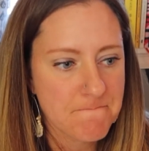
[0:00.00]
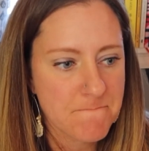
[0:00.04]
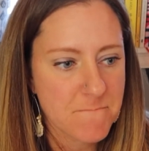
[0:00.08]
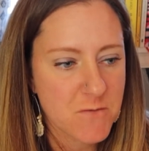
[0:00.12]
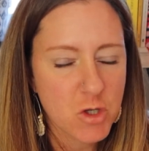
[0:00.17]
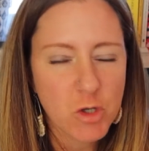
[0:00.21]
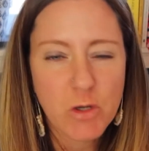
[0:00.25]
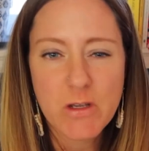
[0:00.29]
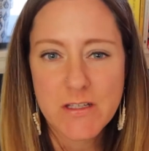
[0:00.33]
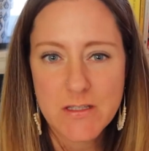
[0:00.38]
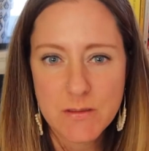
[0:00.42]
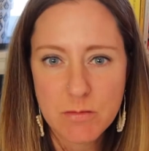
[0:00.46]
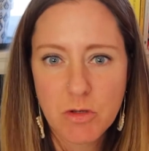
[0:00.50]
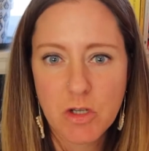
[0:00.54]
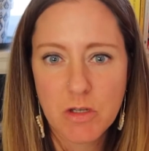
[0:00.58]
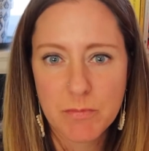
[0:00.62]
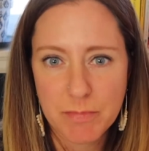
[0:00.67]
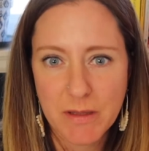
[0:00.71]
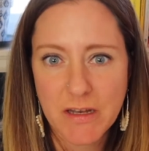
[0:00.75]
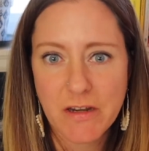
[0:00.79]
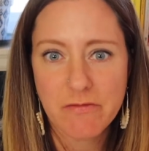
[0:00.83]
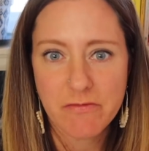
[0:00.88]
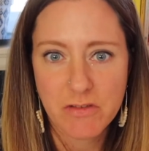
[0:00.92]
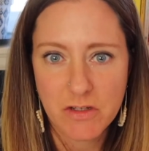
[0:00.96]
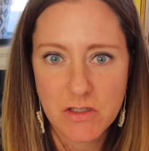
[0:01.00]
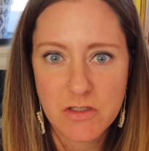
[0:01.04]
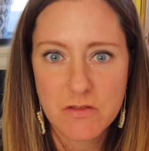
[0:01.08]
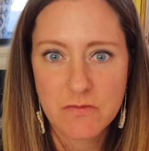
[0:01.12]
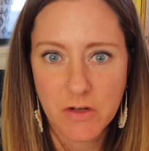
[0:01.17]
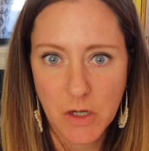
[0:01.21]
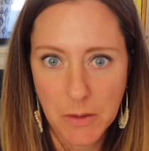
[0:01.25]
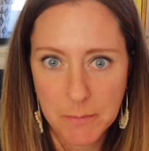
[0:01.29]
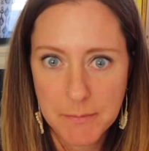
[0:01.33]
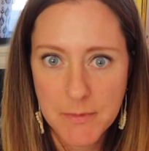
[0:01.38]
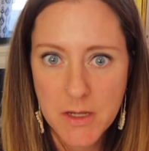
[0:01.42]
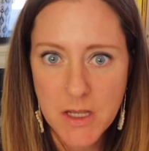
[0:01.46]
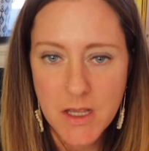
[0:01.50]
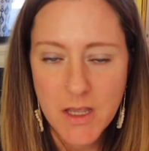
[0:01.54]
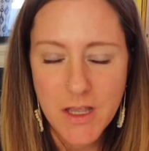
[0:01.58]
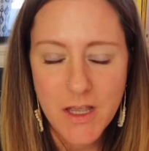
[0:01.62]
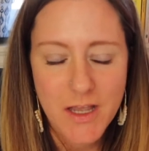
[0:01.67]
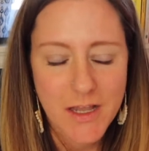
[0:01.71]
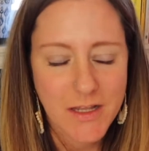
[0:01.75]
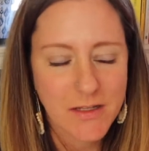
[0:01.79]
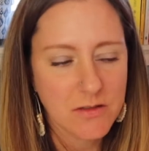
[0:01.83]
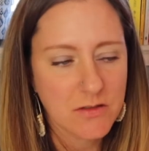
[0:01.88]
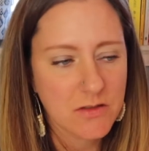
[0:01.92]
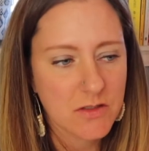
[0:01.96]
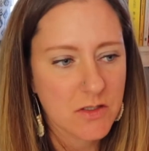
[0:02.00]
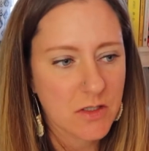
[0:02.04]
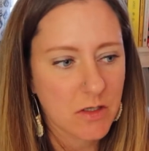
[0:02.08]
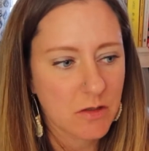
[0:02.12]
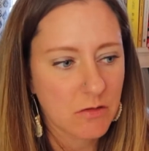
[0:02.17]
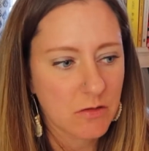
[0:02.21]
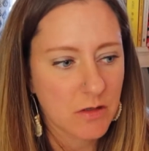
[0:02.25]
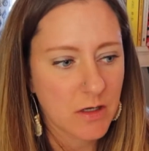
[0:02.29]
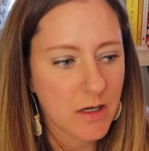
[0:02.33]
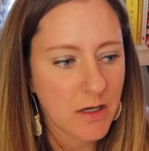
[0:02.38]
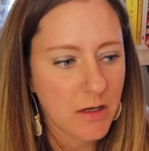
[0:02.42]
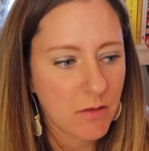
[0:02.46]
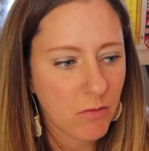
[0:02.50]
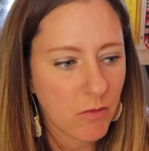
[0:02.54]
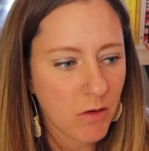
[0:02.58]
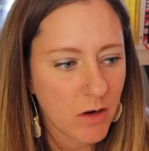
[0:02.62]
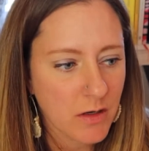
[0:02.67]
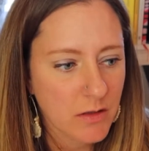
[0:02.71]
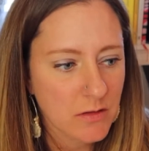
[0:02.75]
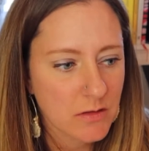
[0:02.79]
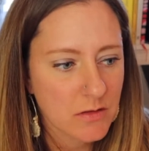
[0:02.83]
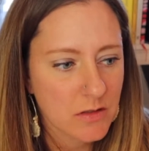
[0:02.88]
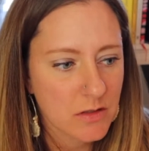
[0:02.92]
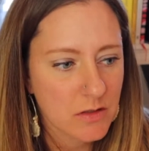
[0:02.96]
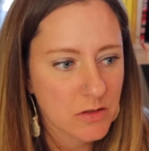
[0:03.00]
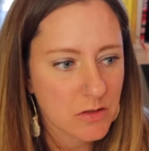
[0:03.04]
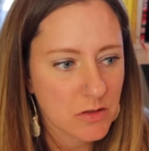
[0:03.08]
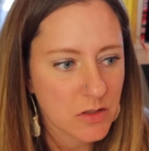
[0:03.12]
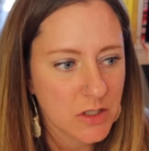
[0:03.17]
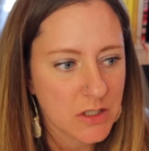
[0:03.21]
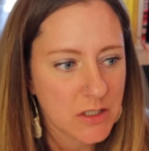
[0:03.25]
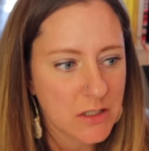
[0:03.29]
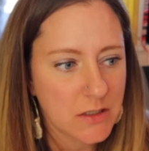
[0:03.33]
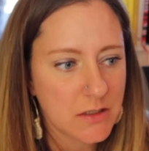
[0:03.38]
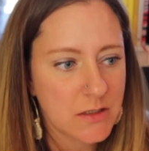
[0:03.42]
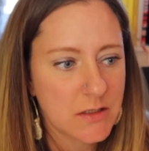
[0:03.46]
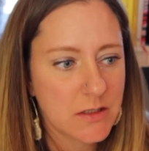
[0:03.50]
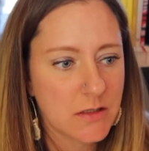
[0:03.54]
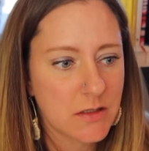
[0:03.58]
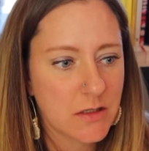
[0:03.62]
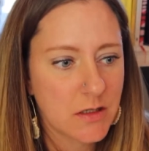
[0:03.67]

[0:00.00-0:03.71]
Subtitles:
you get some good benefits from. And so I want to treat